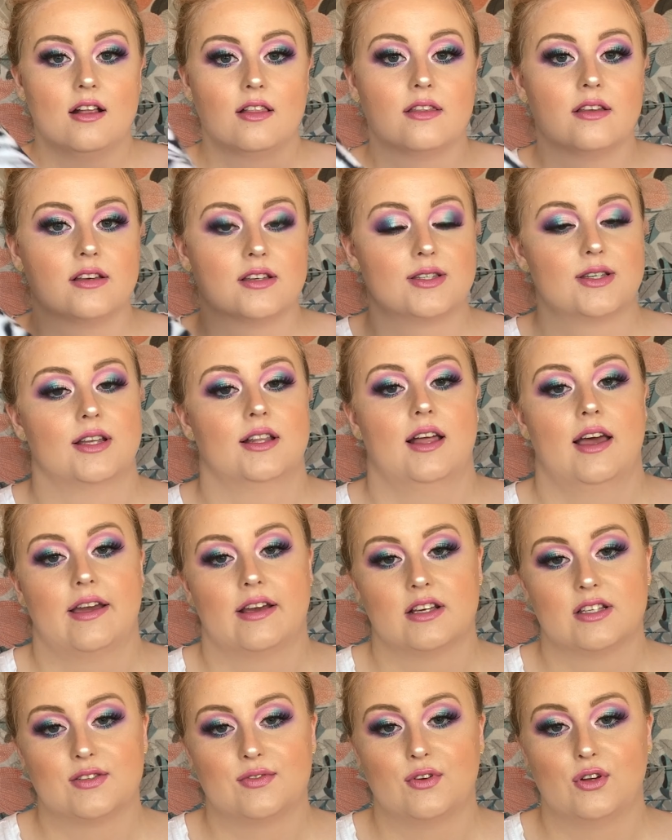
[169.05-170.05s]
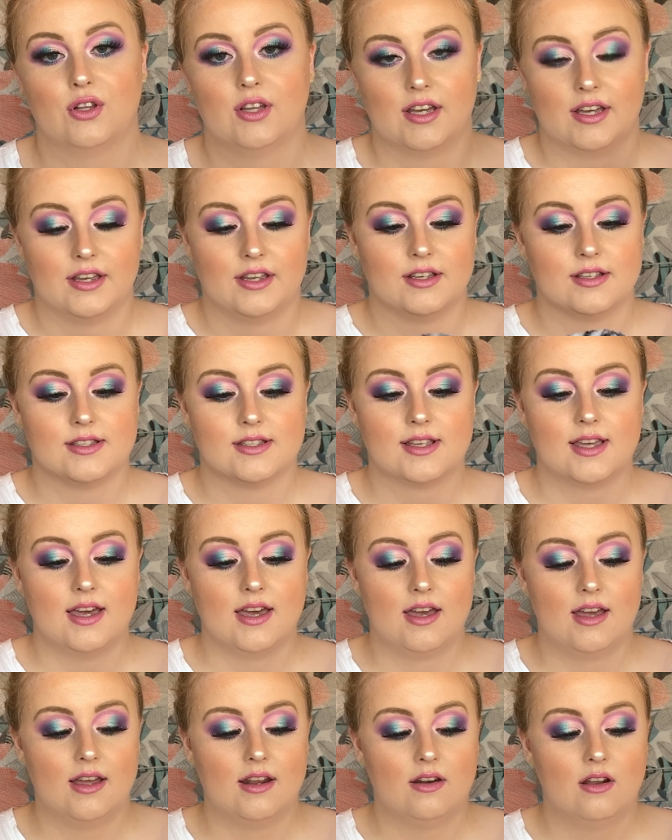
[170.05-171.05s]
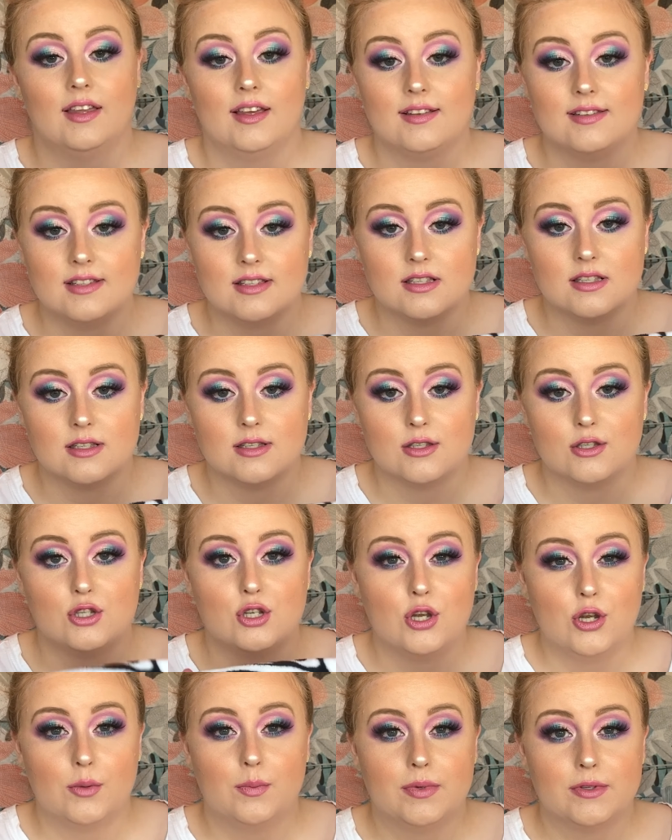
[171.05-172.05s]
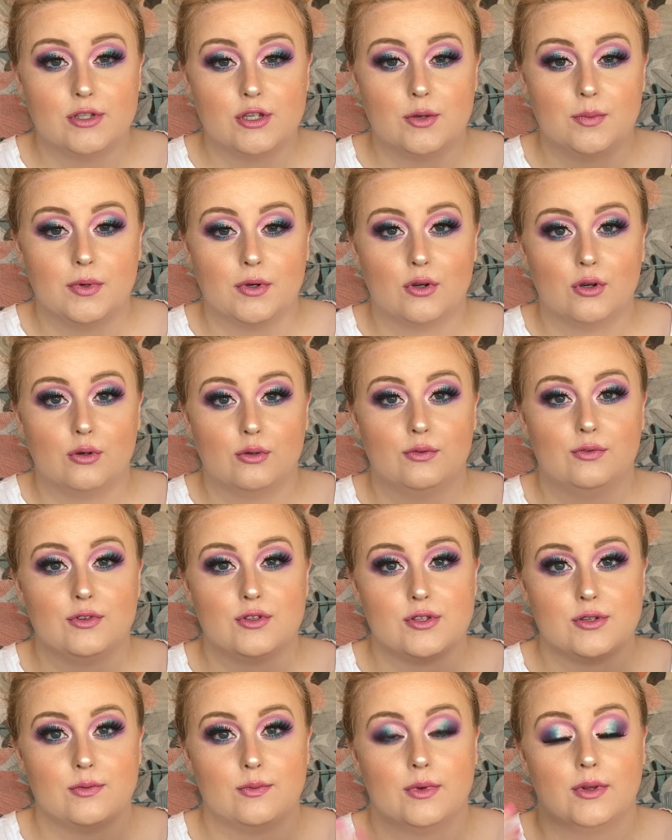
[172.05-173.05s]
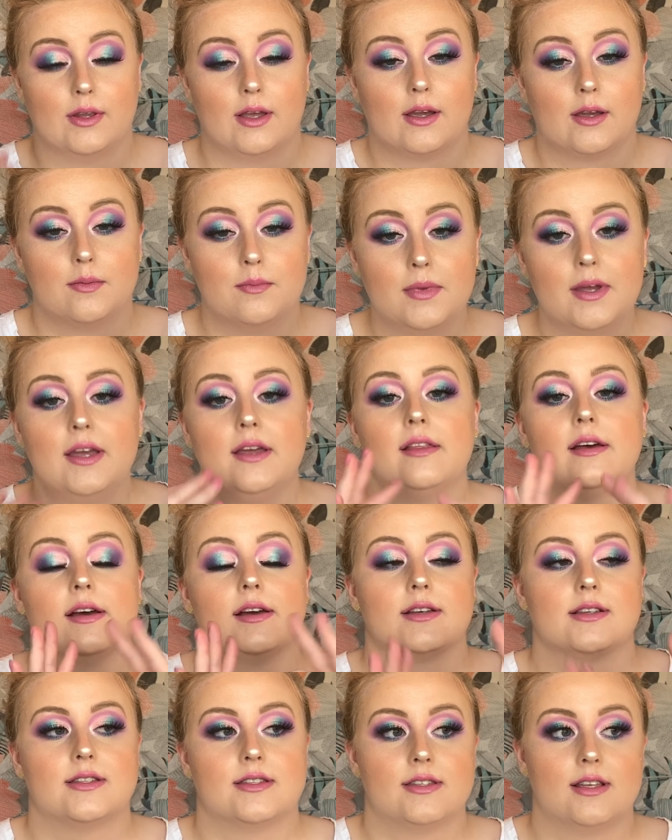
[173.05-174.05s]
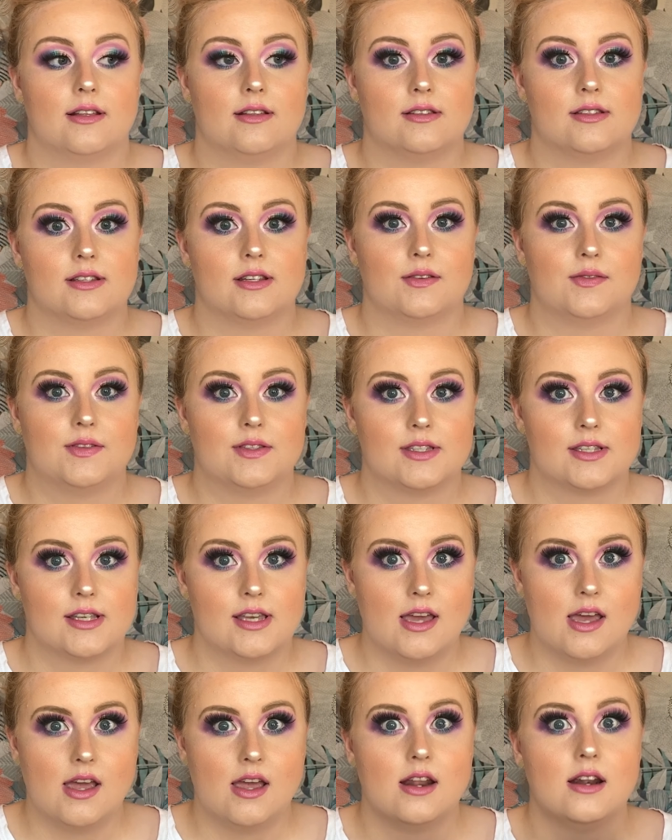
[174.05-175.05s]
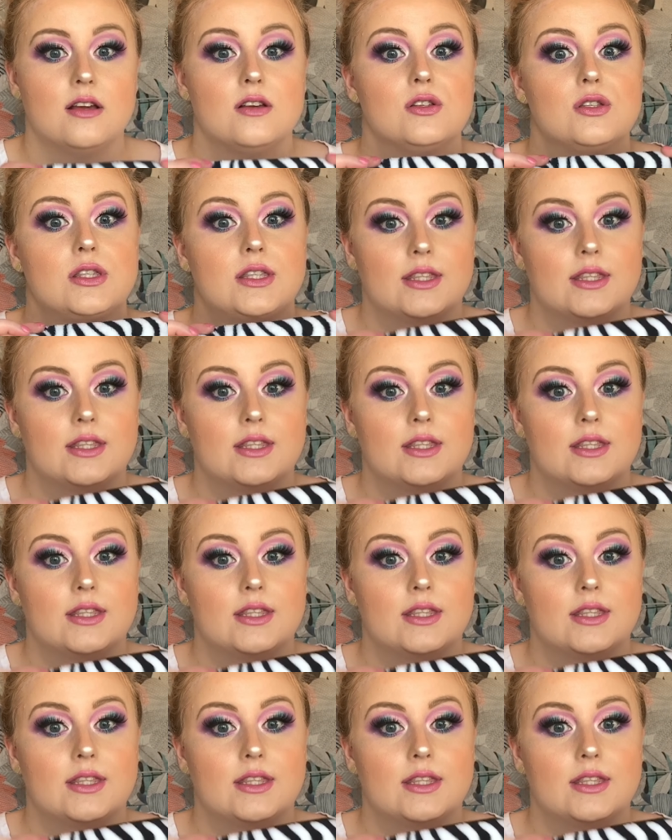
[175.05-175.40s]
This will exfoliate your skin. This is super good for someone like me that has sensitive skin.